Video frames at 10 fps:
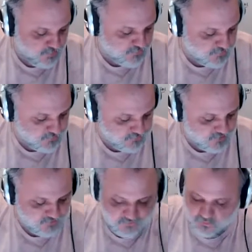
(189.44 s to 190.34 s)
Both of those
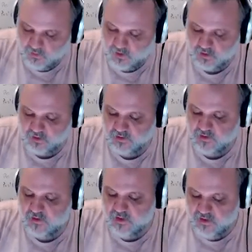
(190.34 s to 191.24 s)
things would work.
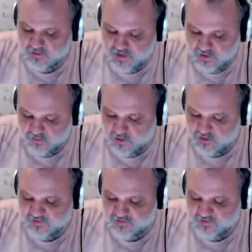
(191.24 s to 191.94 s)
Now,